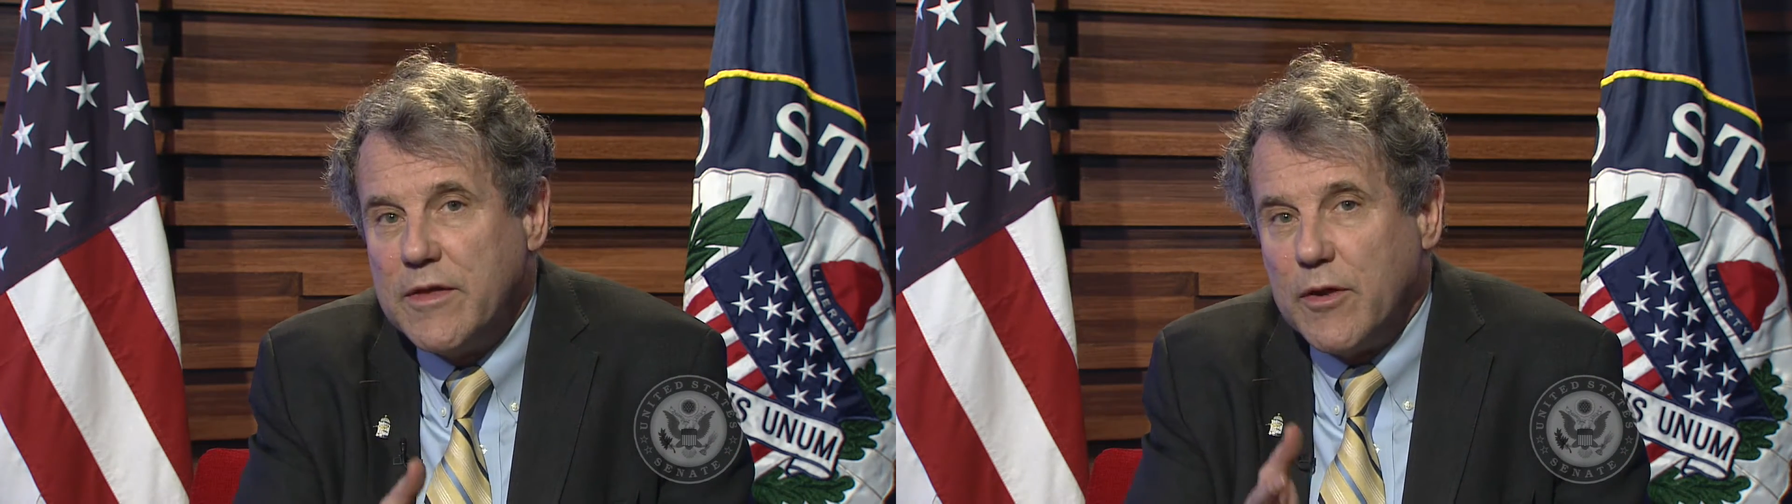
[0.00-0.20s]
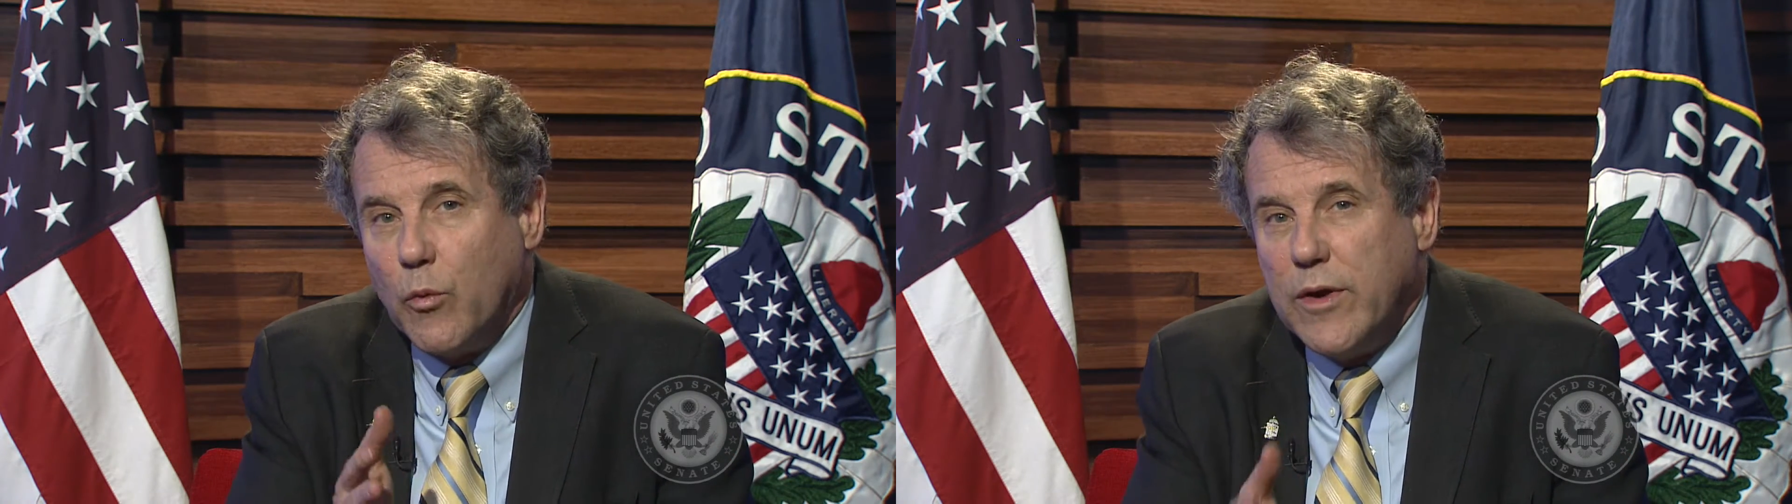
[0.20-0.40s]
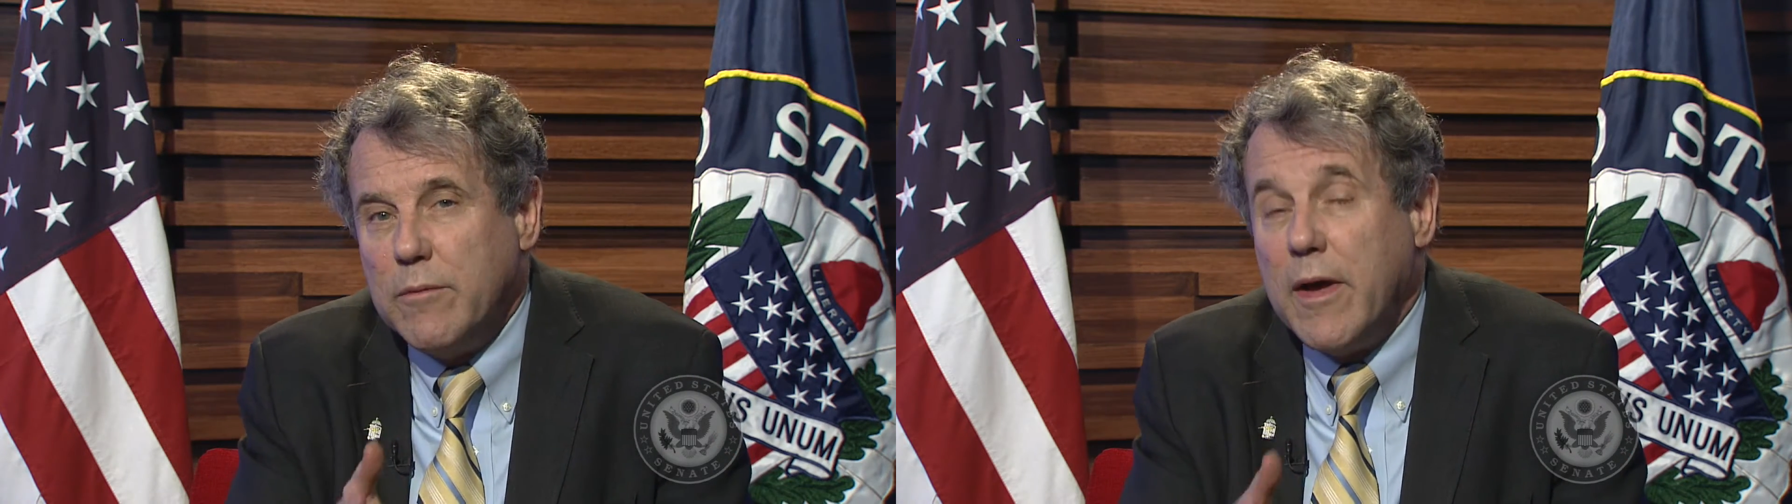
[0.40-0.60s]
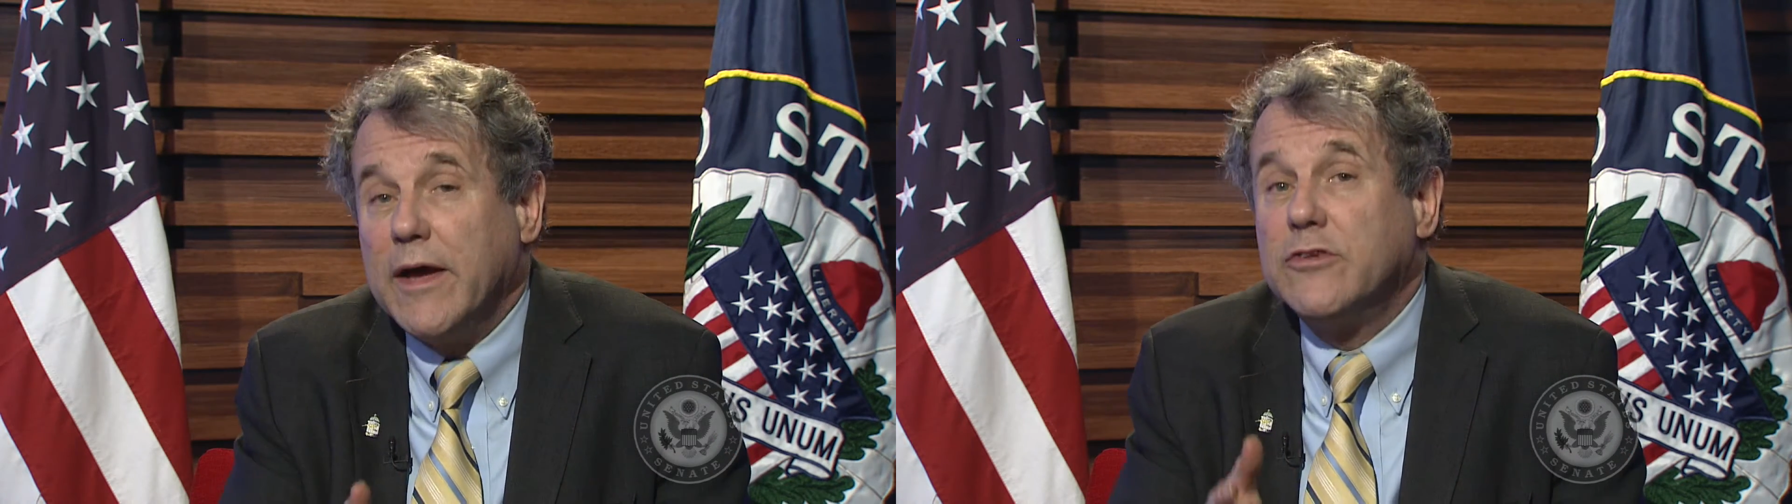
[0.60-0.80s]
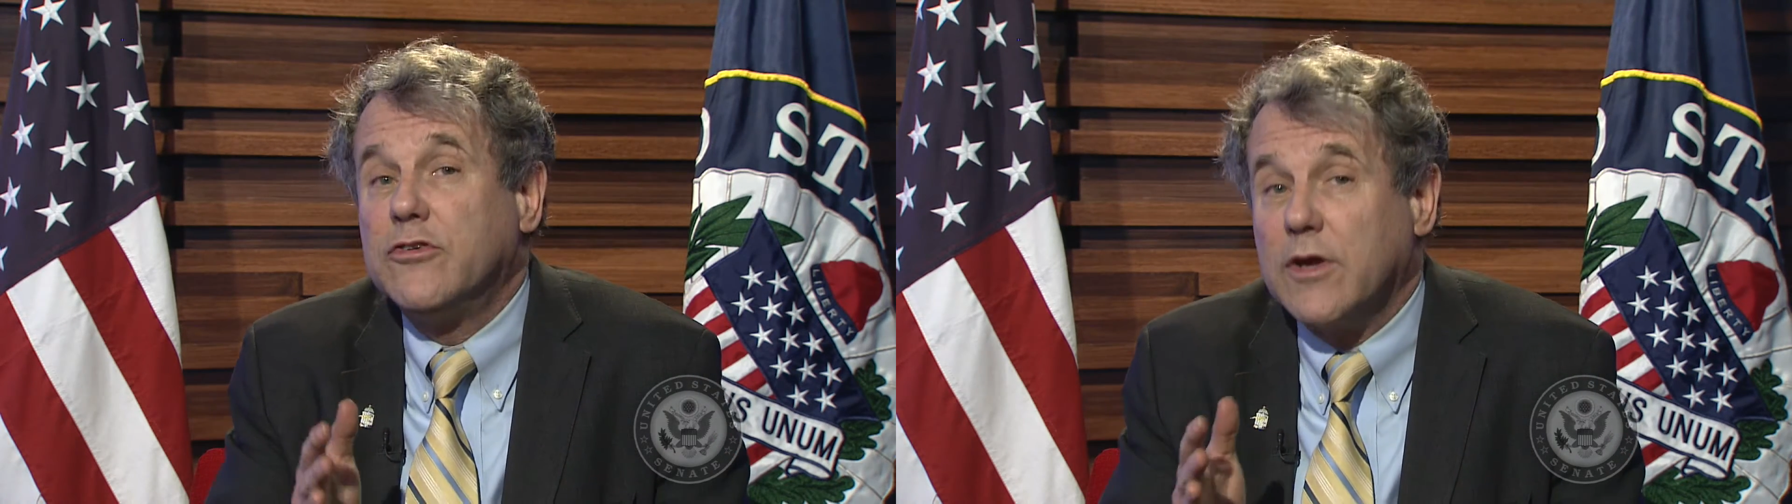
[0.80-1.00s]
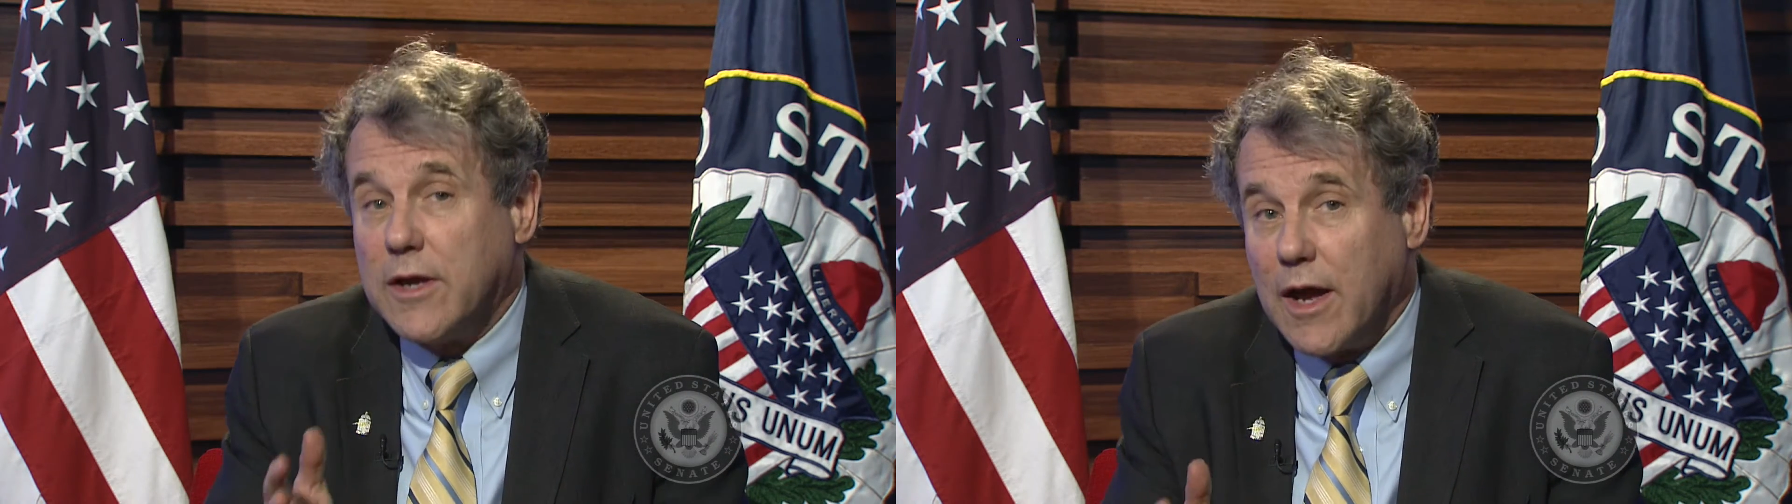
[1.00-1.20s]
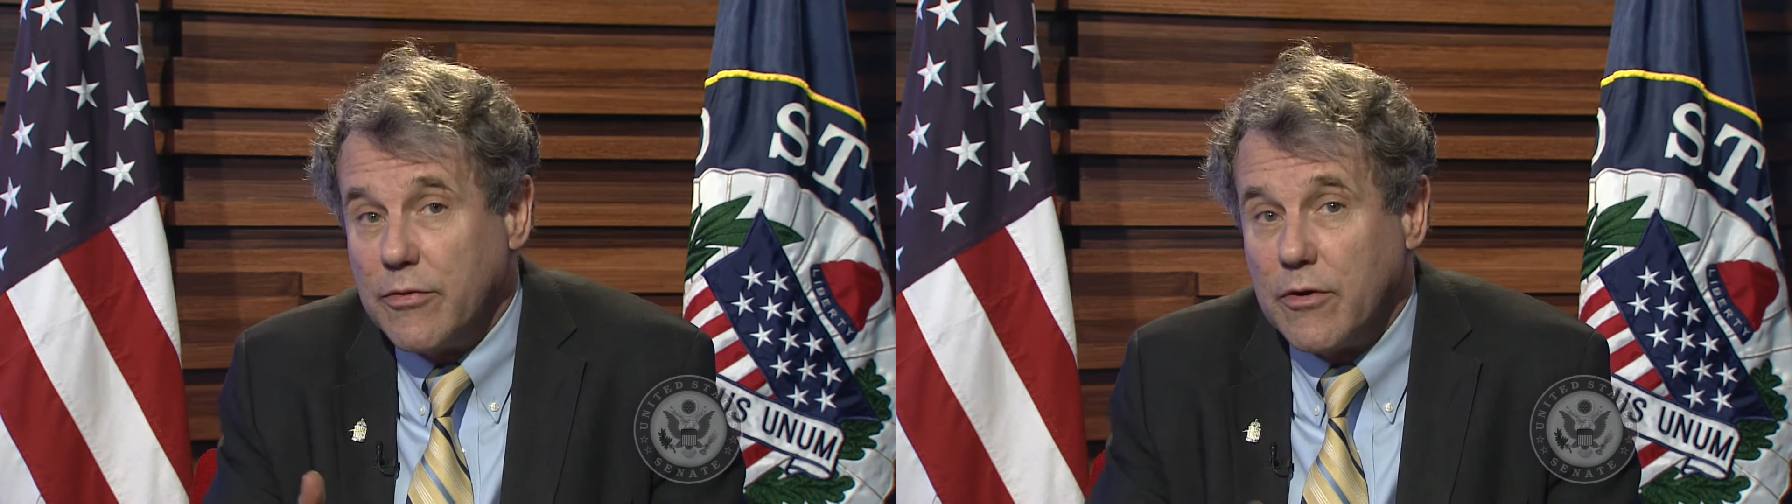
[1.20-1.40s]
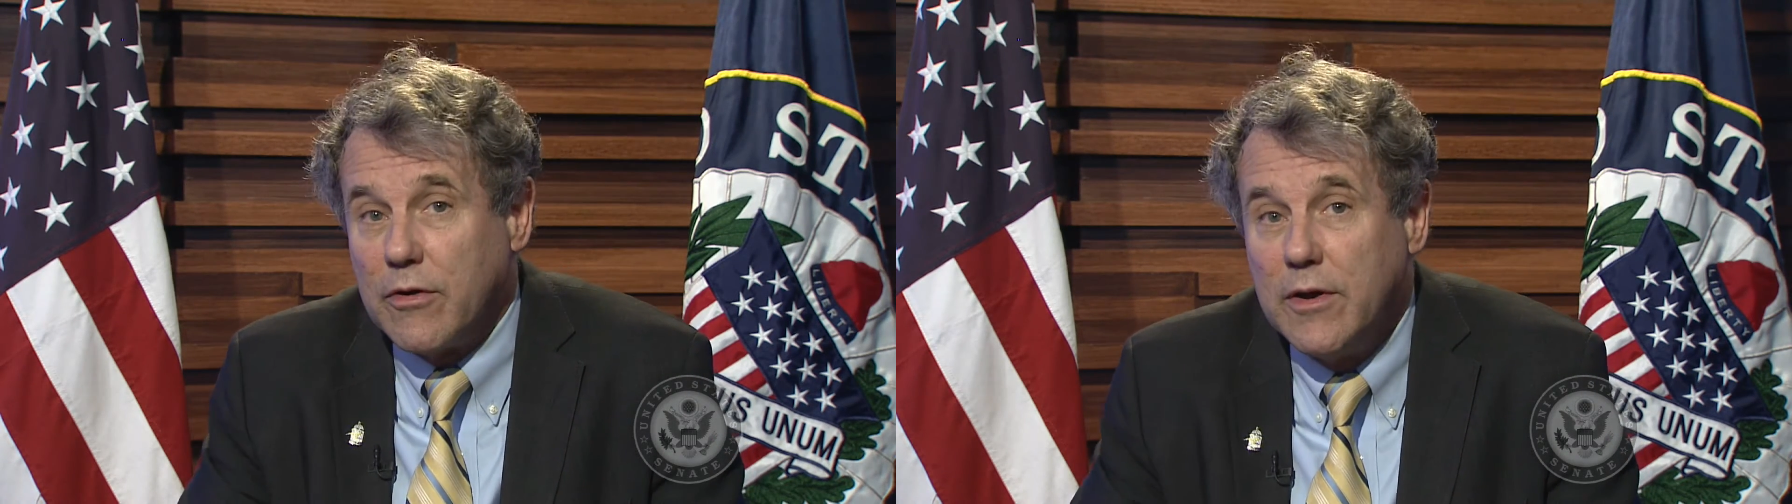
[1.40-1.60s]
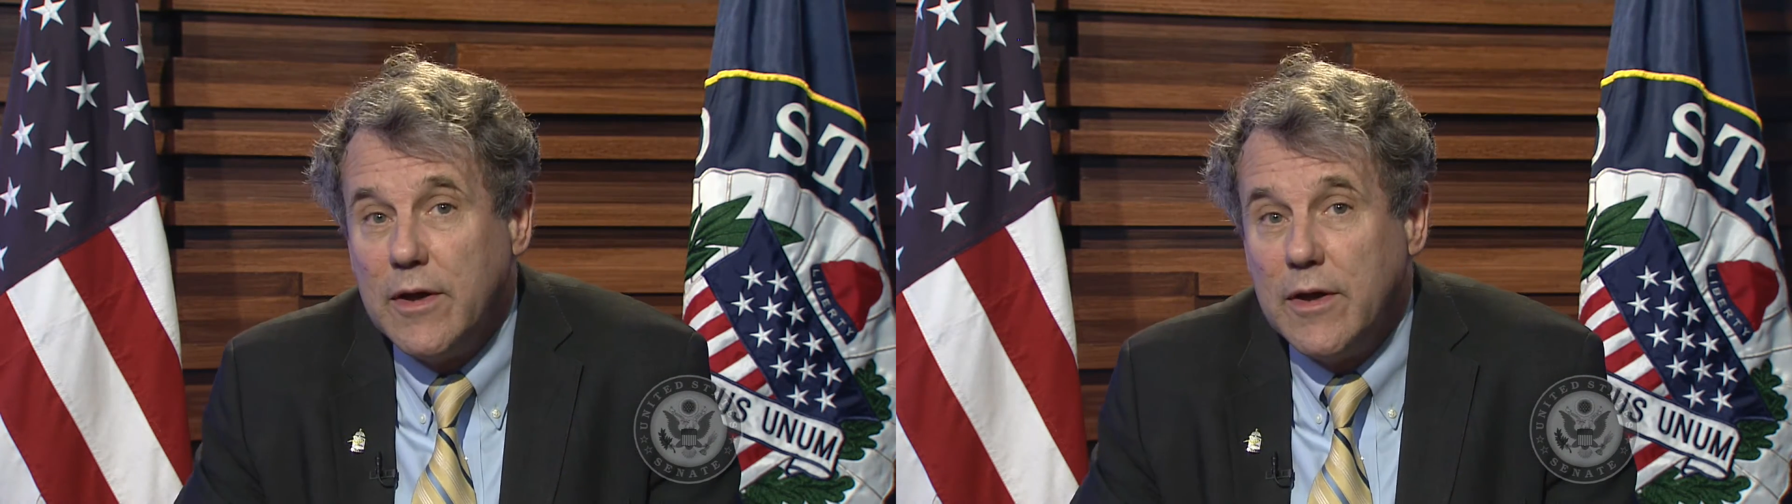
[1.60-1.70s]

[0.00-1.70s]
that we make together.